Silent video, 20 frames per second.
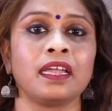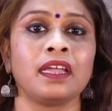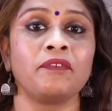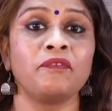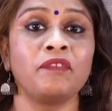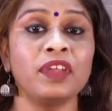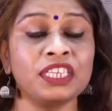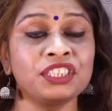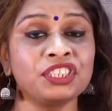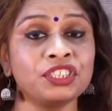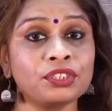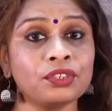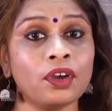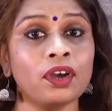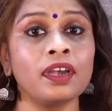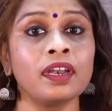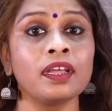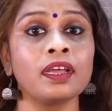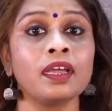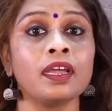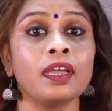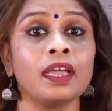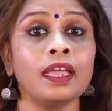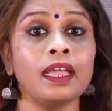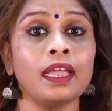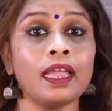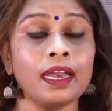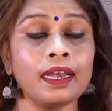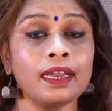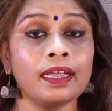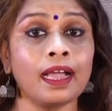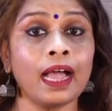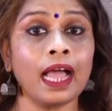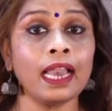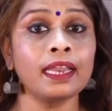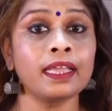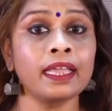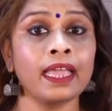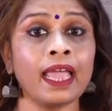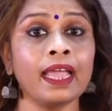We should
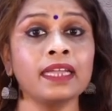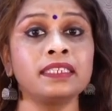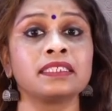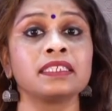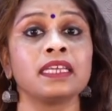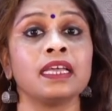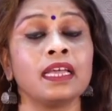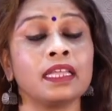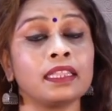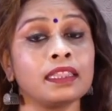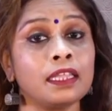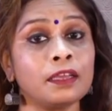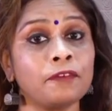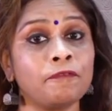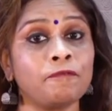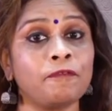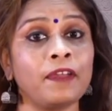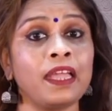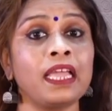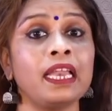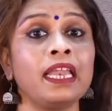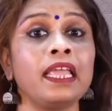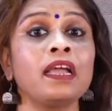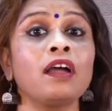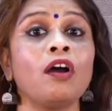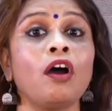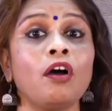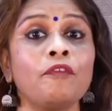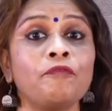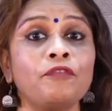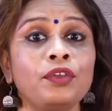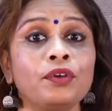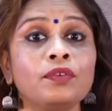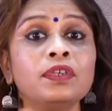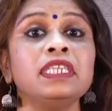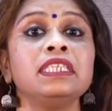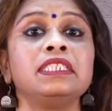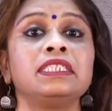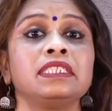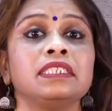inculcate the feeling of
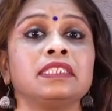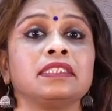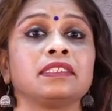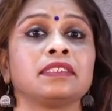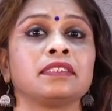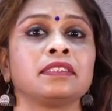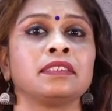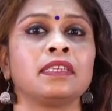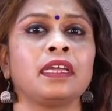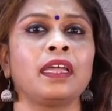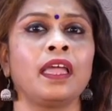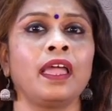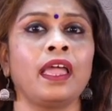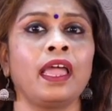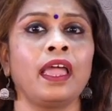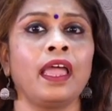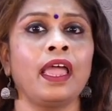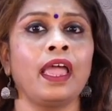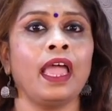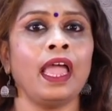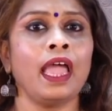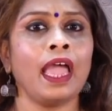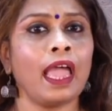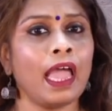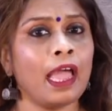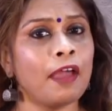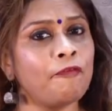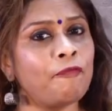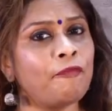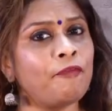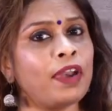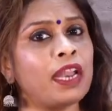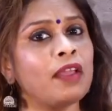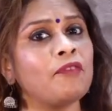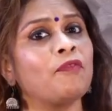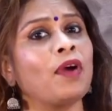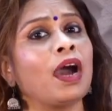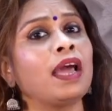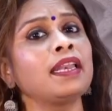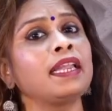unity.
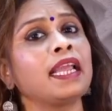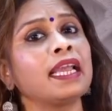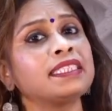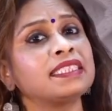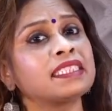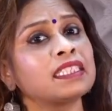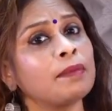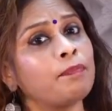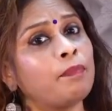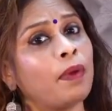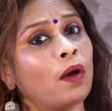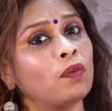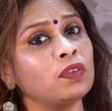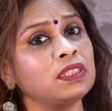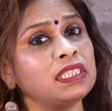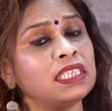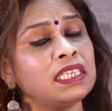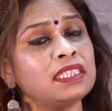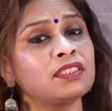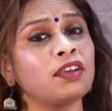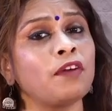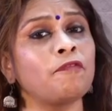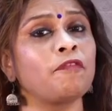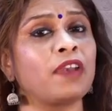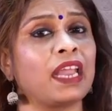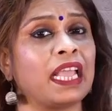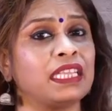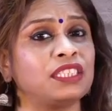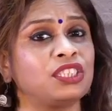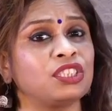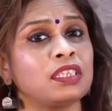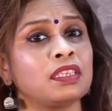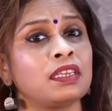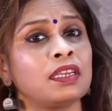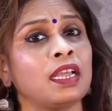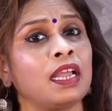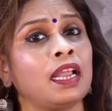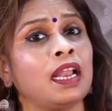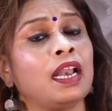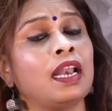Everyone gets the bounties of nature,
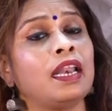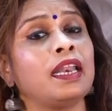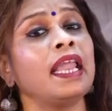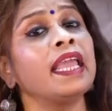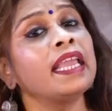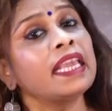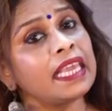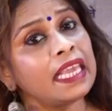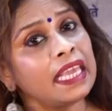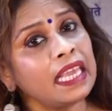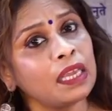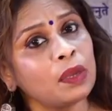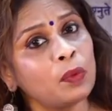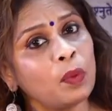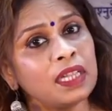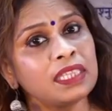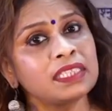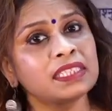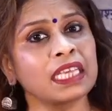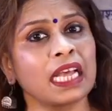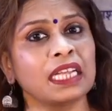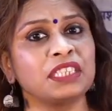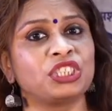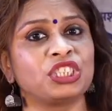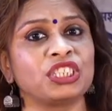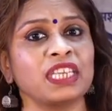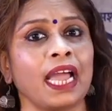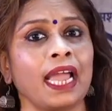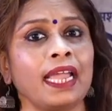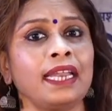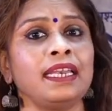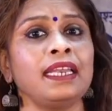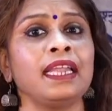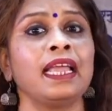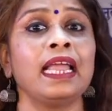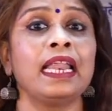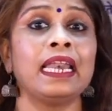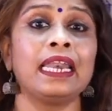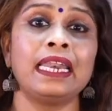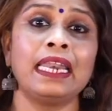like equal sunshine,
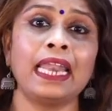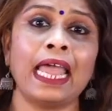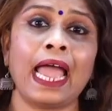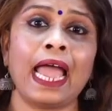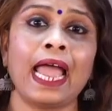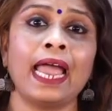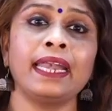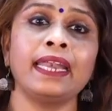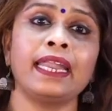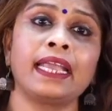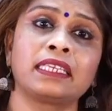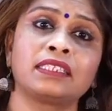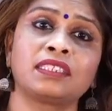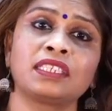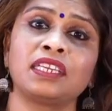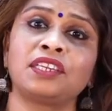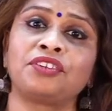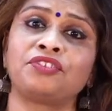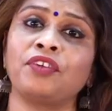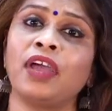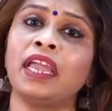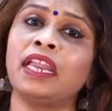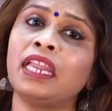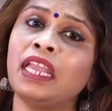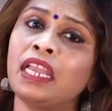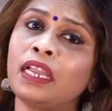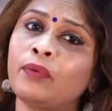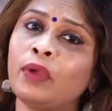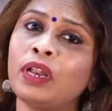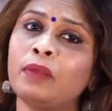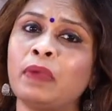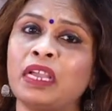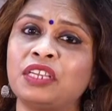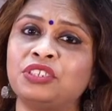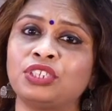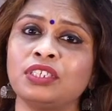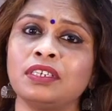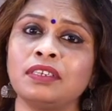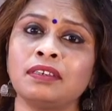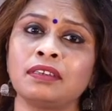land, etc. in equal
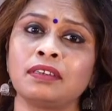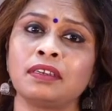measure.